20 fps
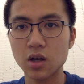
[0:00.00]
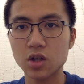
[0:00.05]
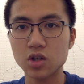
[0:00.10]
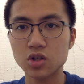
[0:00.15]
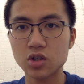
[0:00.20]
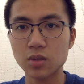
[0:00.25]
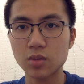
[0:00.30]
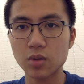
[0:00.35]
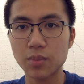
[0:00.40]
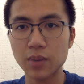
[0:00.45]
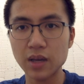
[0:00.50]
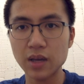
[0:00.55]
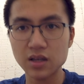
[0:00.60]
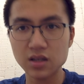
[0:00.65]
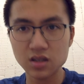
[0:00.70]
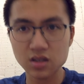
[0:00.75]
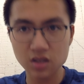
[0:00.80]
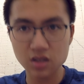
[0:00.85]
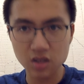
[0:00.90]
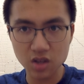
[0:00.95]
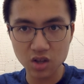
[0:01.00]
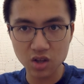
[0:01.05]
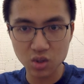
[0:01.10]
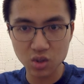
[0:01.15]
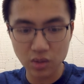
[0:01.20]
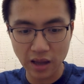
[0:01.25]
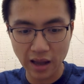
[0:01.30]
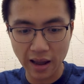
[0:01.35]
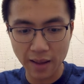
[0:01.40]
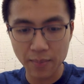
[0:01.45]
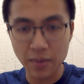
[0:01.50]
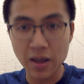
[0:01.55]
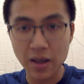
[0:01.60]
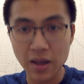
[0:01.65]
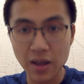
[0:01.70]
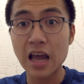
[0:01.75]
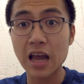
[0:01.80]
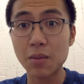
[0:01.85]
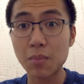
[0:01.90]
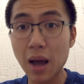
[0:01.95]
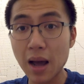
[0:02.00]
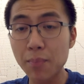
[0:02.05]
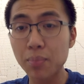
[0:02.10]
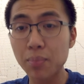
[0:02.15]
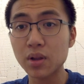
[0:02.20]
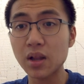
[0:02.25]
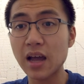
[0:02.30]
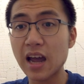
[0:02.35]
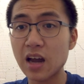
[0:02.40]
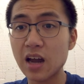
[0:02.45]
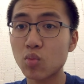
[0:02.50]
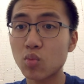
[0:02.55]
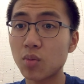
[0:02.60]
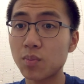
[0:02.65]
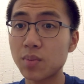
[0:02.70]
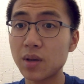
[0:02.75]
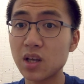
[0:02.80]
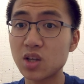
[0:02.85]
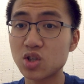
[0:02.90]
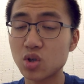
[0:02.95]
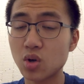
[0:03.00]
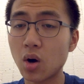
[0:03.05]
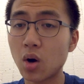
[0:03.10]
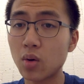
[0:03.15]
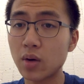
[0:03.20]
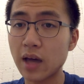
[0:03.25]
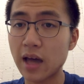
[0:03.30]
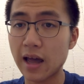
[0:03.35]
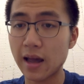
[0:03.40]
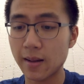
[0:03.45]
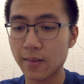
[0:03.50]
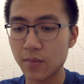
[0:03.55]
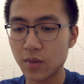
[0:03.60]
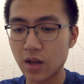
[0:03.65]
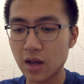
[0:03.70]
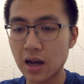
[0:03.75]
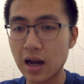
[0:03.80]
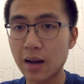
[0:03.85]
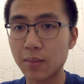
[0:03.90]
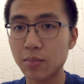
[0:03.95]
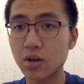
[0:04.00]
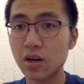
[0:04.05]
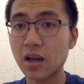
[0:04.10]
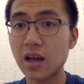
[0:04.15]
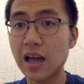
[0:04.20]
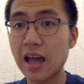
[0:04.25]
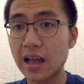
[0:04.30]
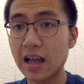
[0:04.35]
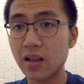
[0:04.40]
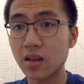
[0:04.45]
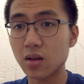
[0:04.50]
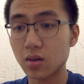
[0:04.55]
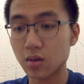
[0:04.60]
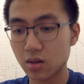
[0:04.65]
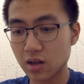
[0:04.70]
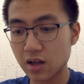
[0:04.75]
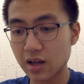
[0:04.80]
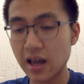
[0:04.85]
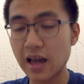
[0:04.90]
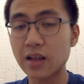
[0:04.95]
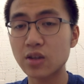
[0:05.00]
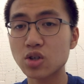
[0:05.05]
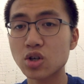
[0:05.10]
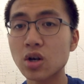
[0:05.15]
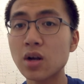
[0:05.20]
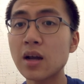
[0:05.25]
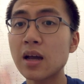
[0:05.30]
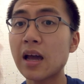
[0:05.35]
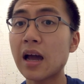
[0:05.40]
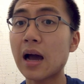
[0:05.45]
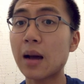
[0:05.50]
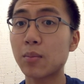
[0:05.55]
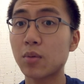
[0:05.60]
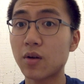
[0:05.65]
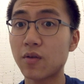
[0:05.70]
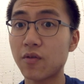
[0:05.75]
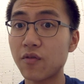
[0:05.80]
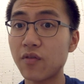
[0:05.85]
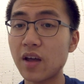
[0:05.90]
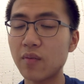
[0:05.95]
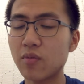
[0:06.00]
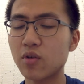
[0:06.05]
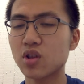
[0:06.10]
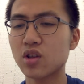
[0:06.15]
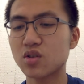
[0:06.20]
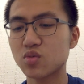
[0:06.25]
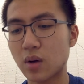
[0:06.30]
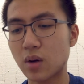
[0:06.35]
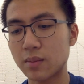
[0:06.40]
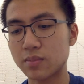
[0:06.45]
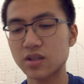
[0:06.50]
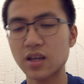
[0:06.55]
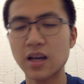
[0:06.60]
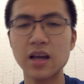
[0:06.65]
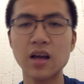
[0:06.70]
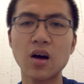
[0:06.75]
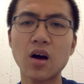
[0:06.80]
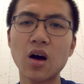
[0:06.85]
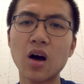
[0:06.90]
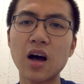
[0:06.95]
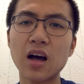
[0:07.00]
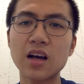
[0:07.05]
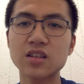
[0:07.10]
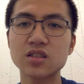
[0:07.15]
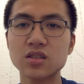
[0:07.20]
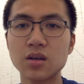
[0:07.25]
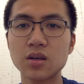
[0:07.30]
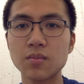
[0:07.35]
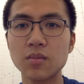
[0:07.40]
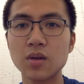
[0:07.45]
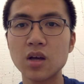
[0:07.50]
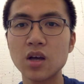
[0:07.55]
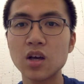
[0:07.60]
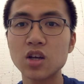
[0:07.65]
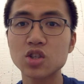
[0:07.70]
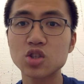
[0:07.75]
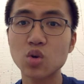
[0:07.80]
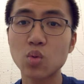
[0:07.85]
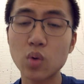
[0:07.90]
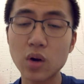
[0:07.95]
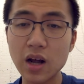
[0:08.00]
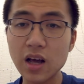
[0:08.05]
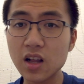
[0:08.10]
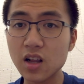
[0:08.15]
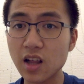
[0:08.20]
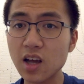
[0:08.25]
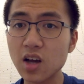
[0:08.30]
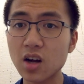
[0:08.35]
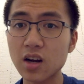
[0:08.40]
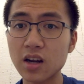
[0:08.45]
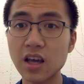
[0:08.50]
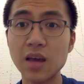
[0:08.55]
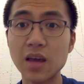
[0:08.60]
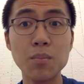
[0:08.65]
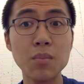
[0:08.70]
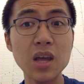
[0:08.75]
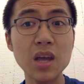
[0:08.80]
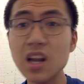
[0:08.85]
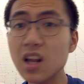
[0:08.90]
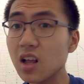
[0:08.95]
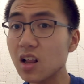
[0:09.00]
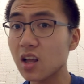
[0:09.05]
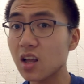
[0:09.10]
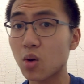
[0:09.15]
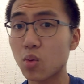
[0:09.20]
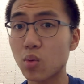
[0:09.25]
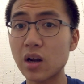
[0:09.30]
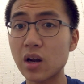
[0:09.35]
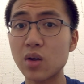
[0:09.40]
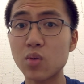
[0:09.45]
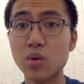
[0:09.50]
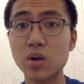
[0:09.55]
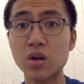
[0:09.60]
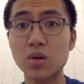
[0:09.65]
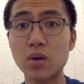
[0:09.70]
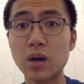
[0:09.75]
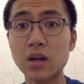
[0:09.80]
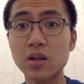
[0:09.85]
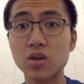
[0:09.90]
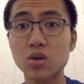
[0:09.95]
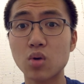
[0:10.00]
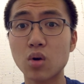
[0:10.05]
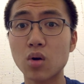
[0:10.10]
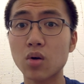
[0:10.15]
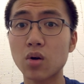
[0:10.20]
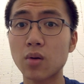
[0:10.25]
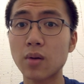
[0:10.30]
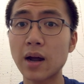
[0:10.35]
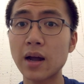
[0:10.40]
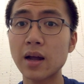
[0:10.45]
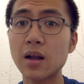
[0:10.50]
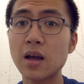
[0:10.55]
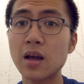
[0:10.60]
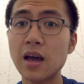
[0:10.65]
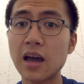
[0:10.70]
So I'm gonna paste this in the new tab, and my plan will be to, okay, I'm gonna click enter, I'm gonna favorite this website. Awesome. So when I click on it, immediately already redirect to Kroger, right?